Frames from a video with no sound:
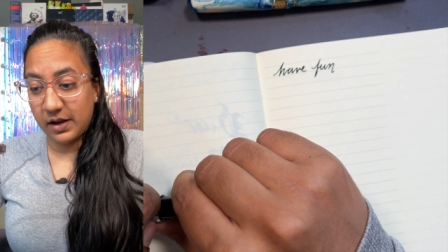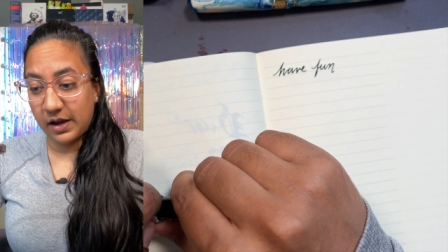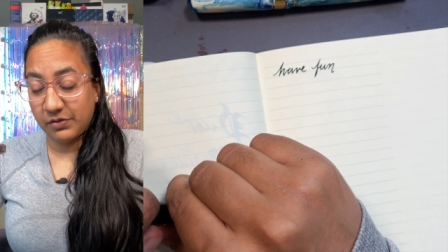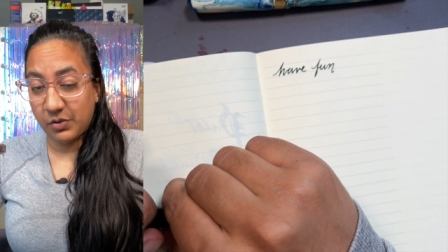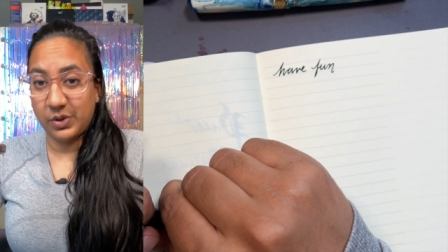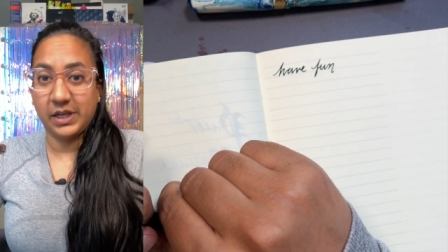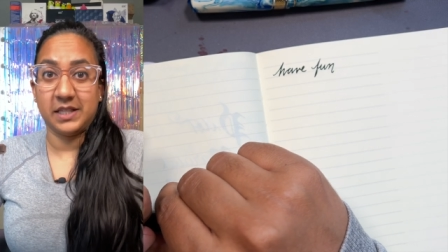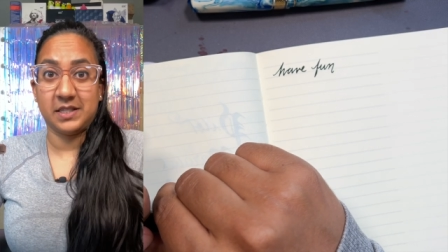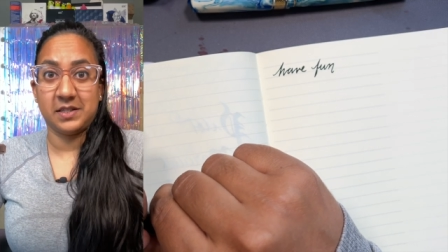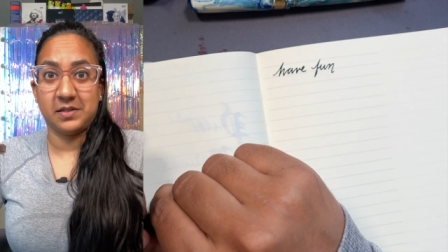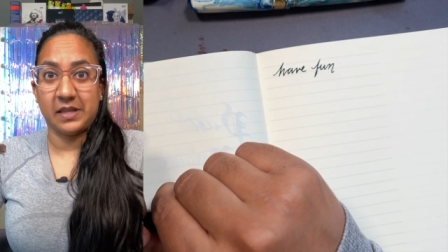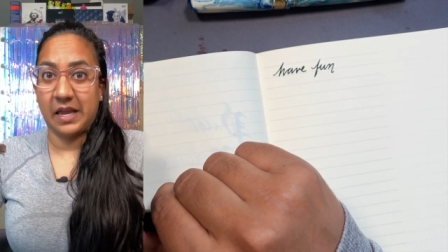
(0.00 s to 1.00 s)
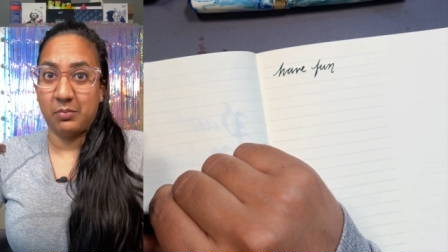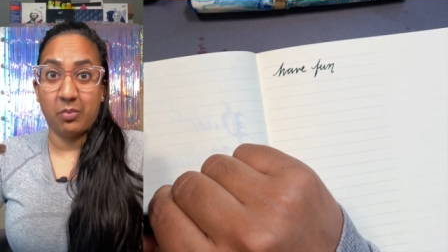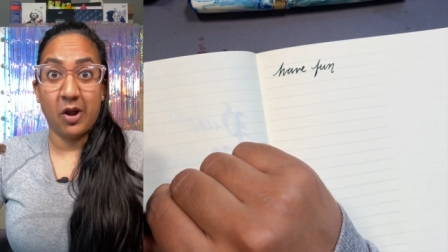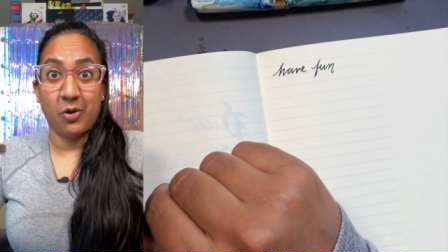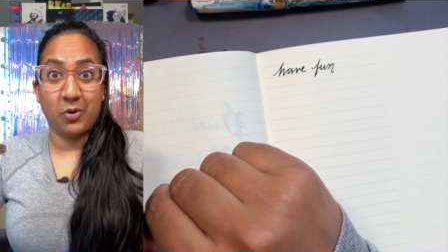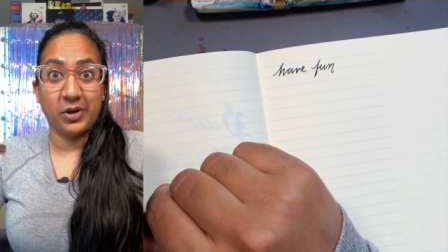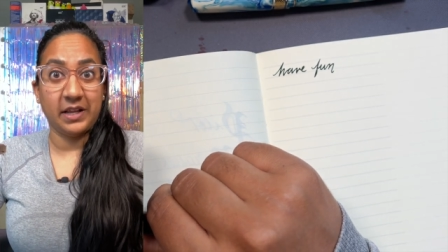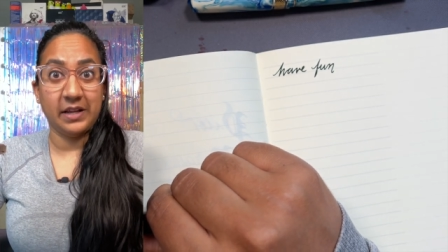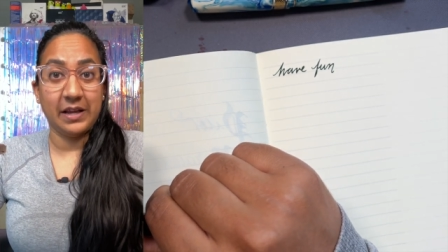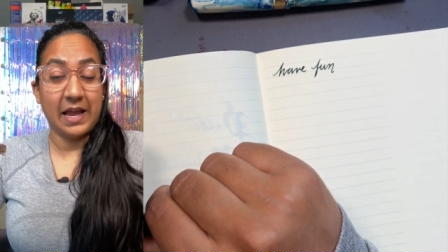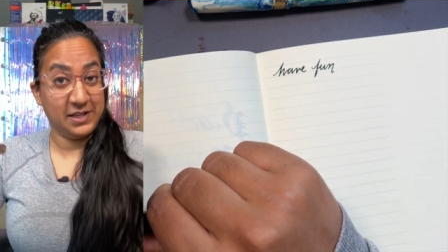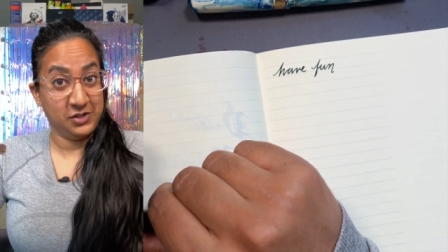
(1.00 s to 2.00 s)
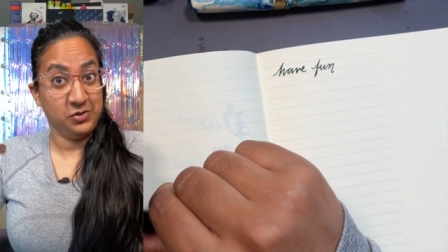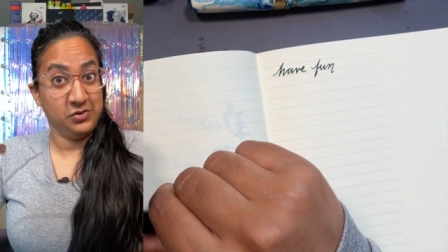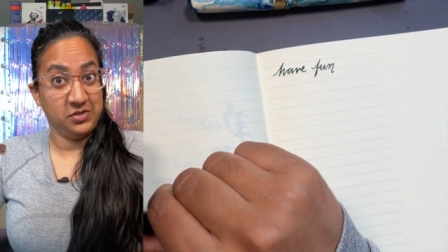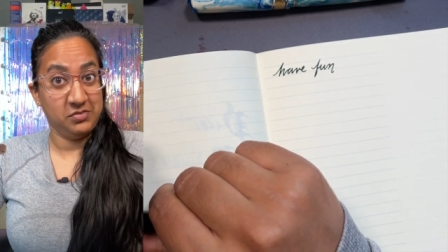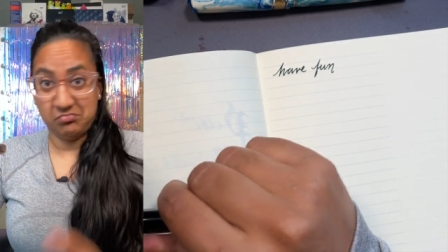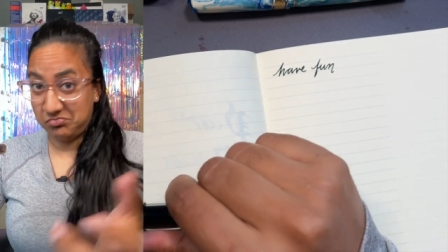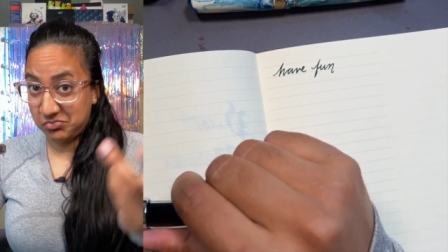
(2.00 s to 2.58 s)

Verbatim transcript: everyone gets like priority answers.